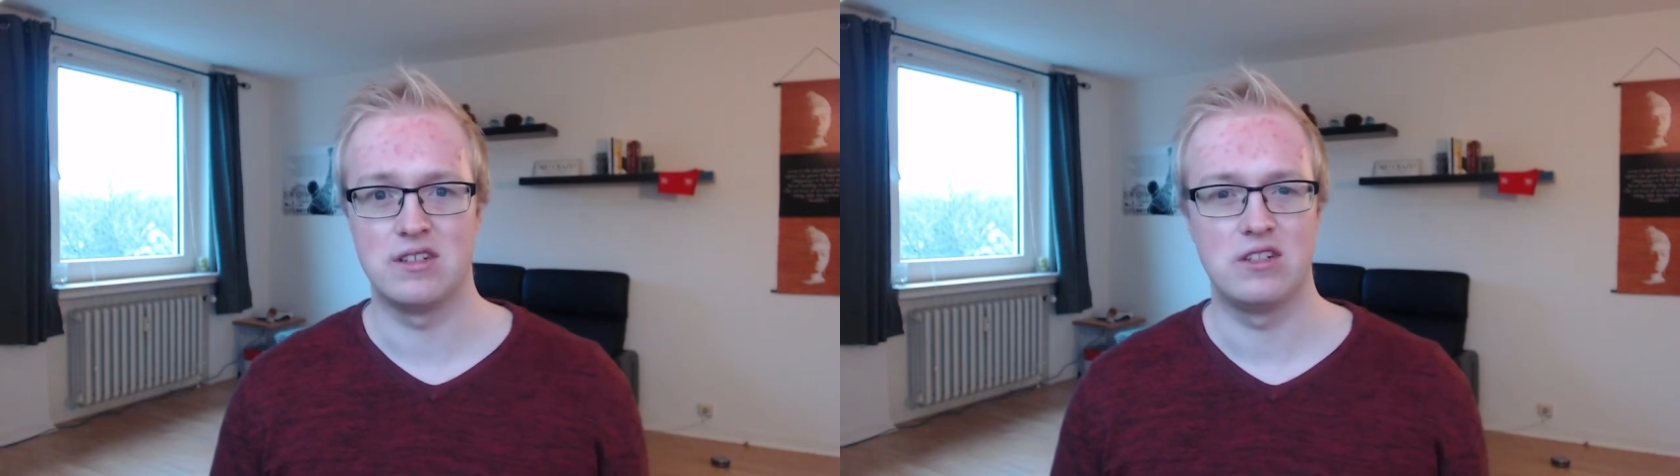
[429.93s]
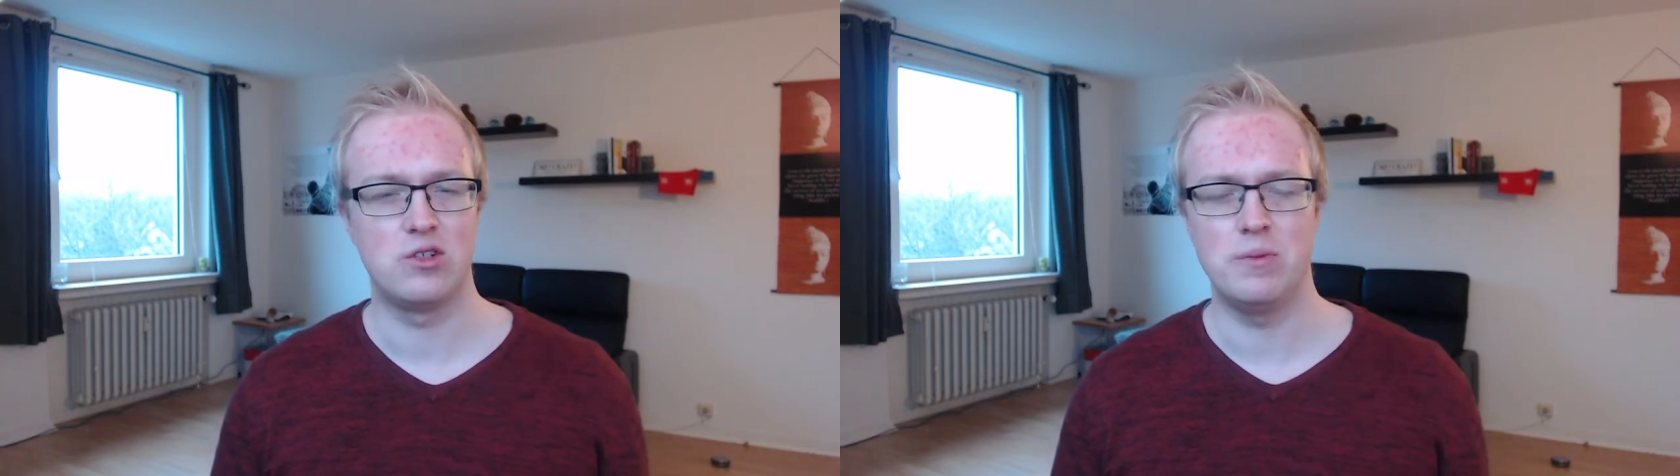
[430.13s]

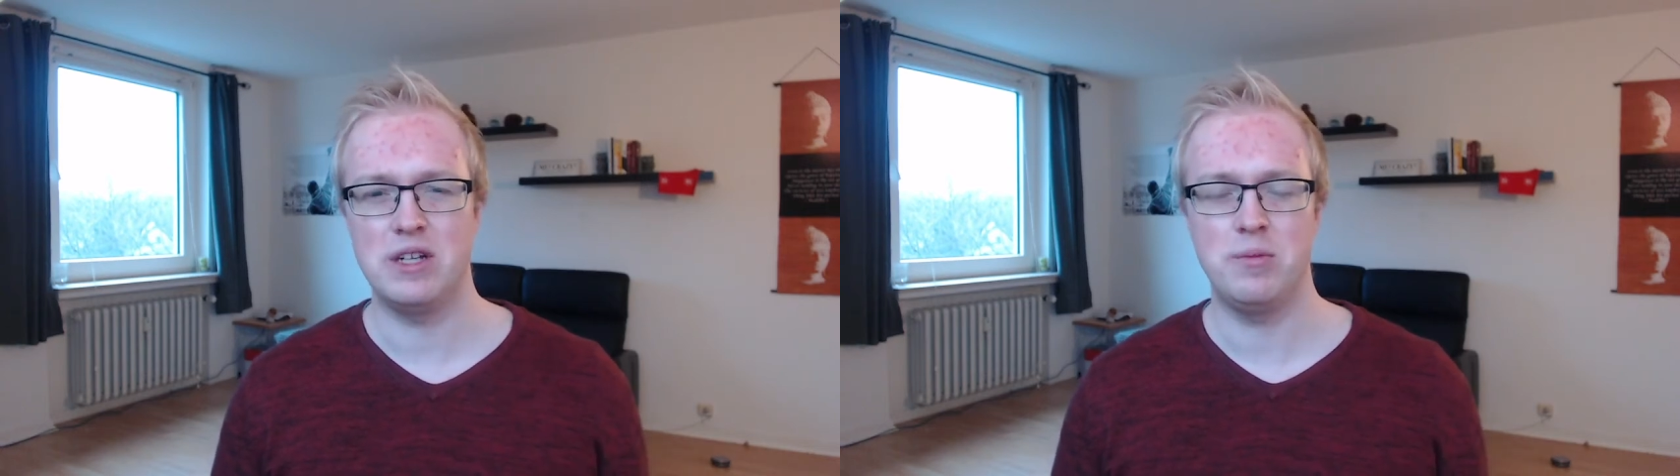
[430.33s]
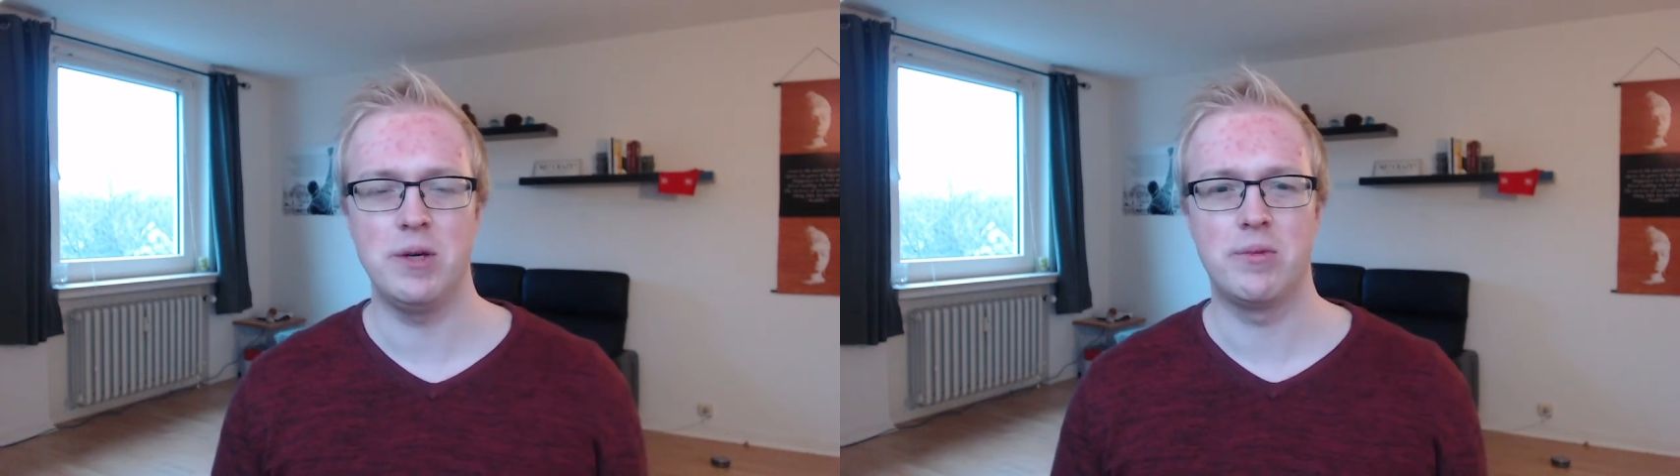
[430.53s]
Too many
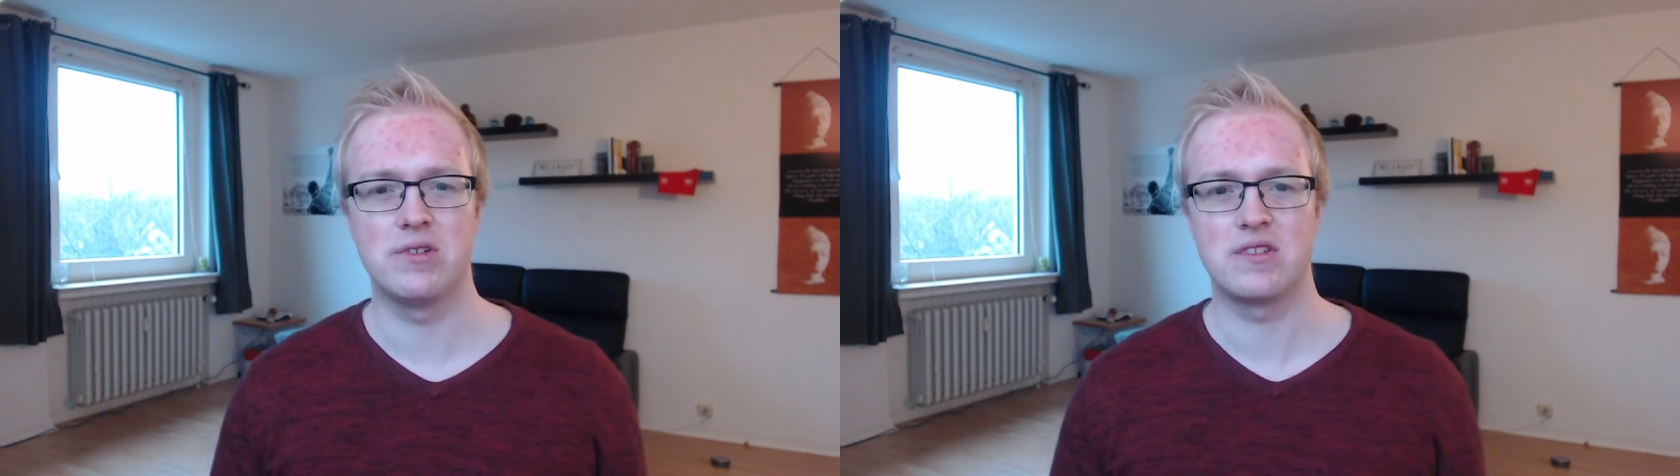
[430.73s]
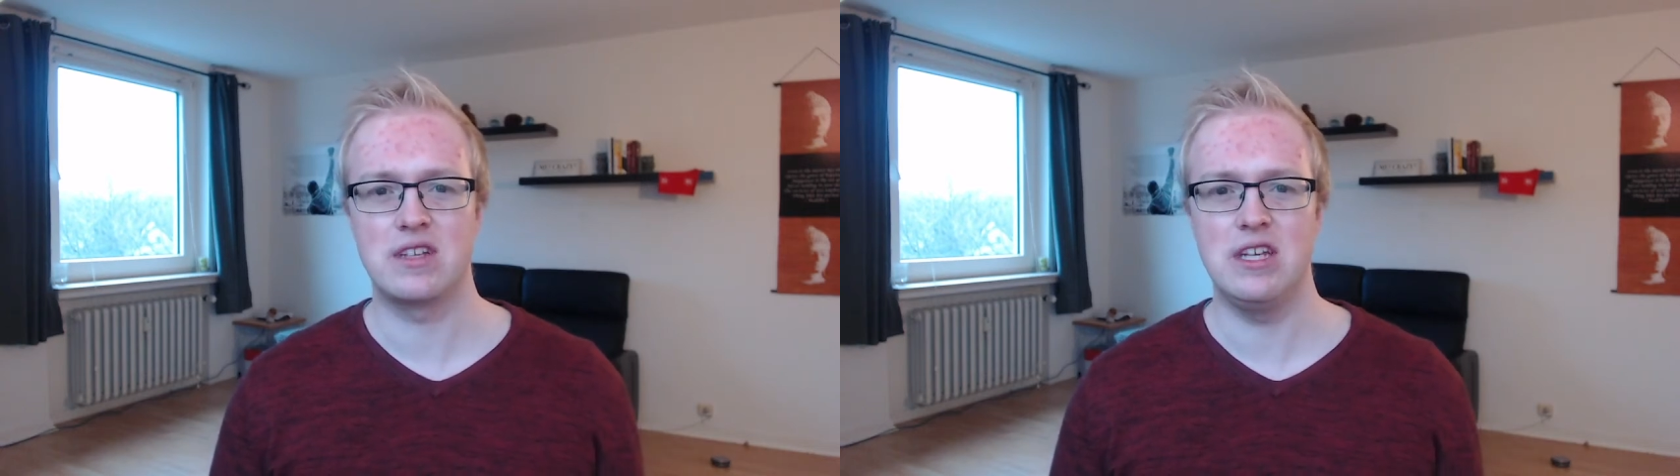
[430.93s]
people
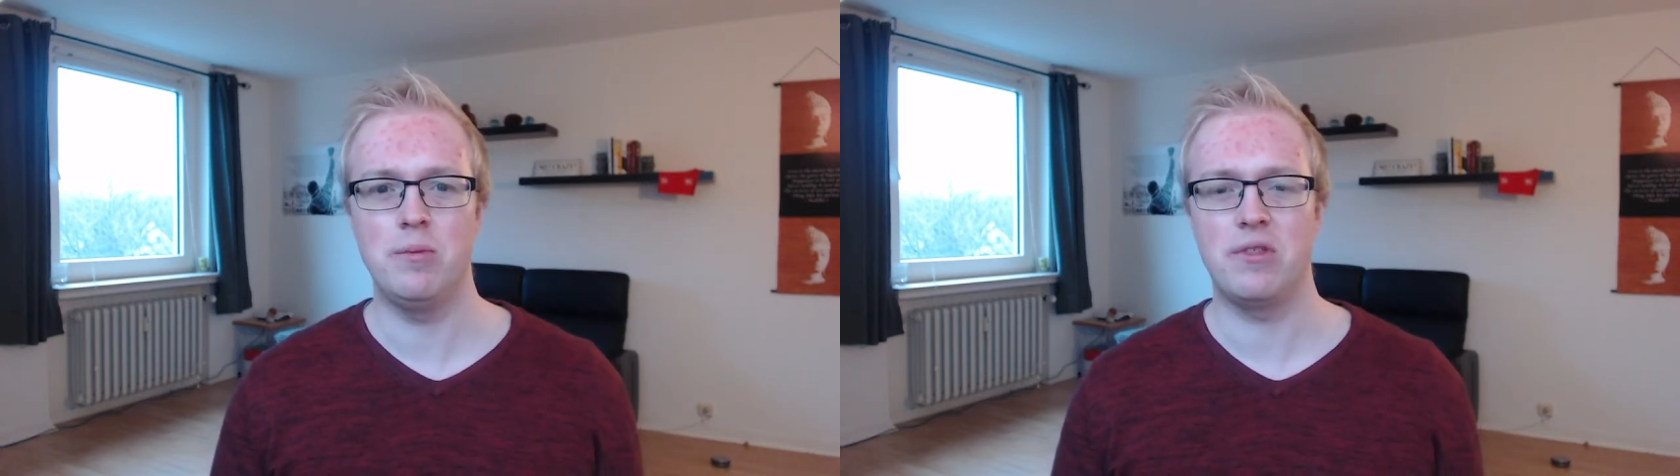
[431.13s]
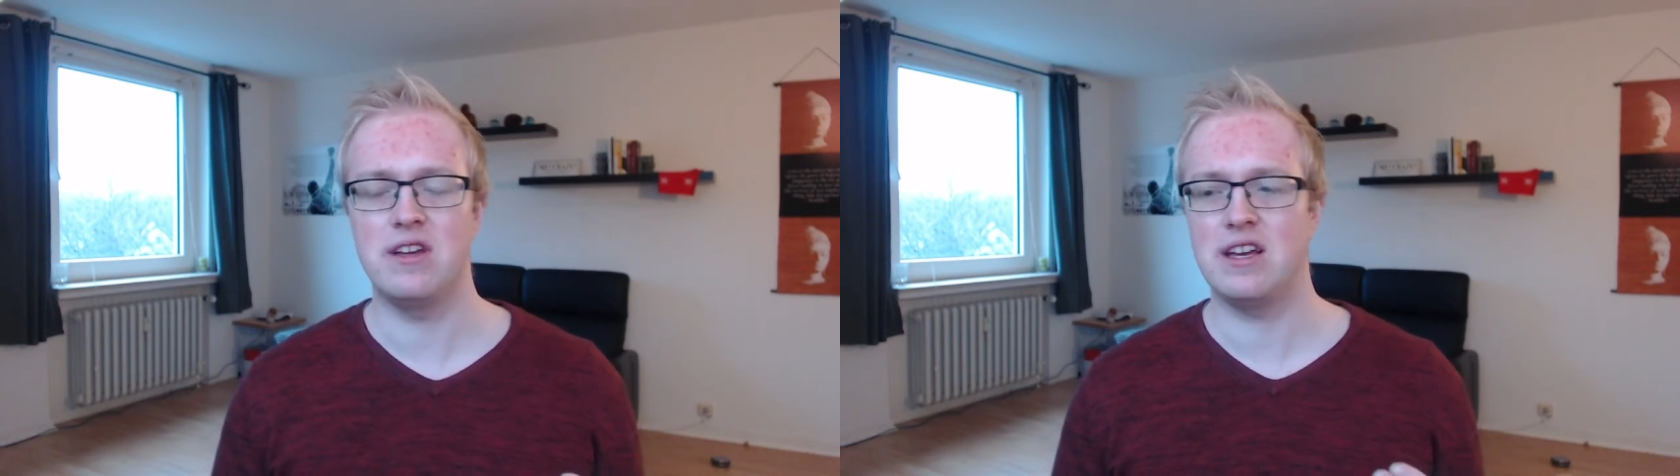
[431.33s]
keep
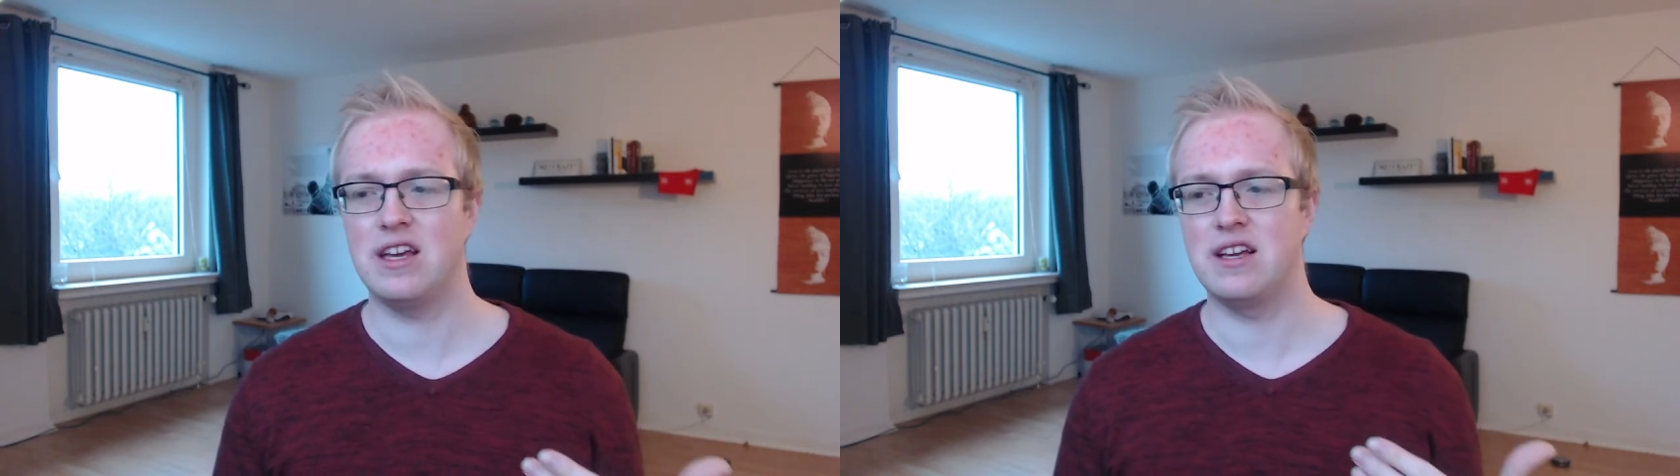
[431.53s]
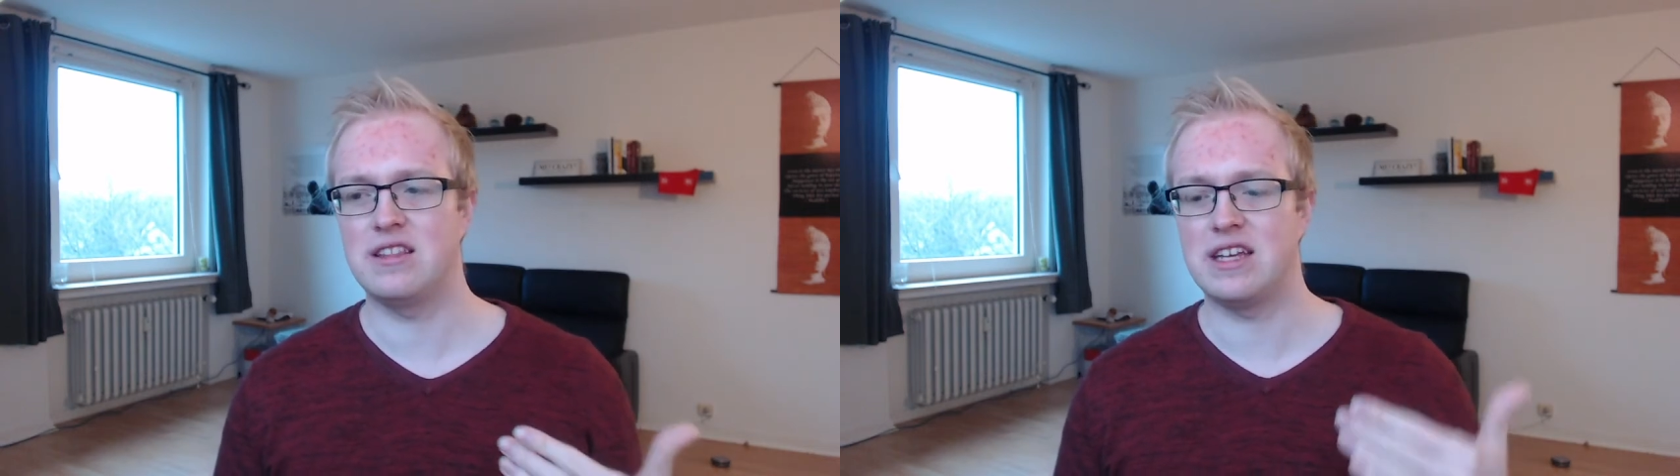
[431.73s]

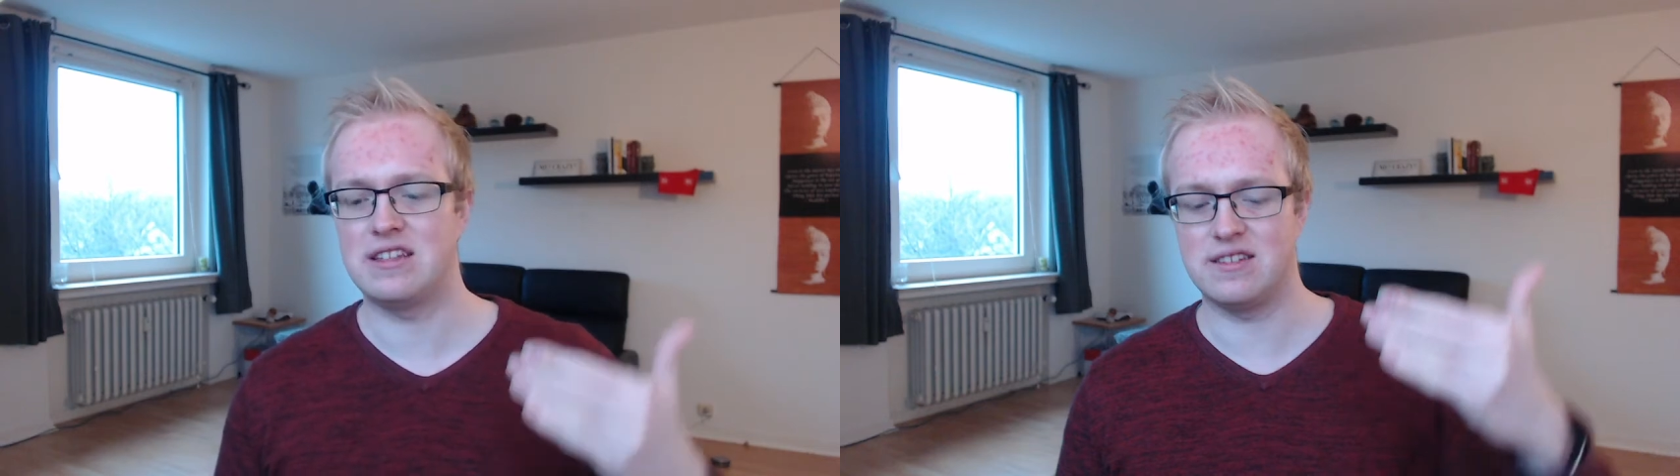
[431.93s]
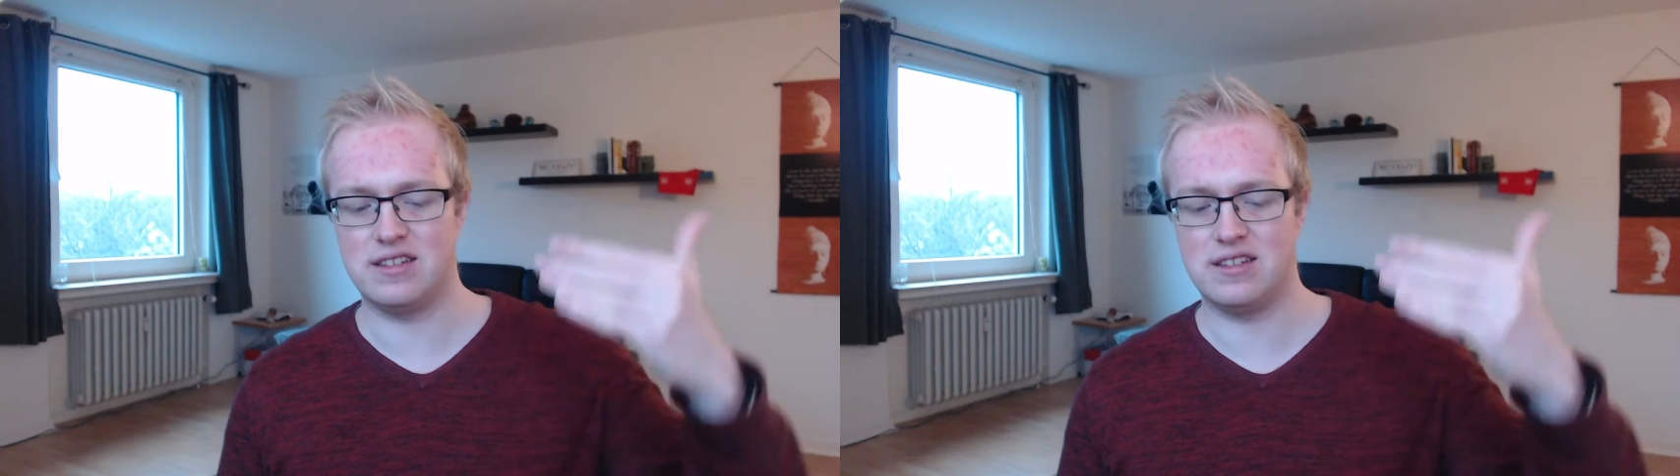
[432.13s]
thinking that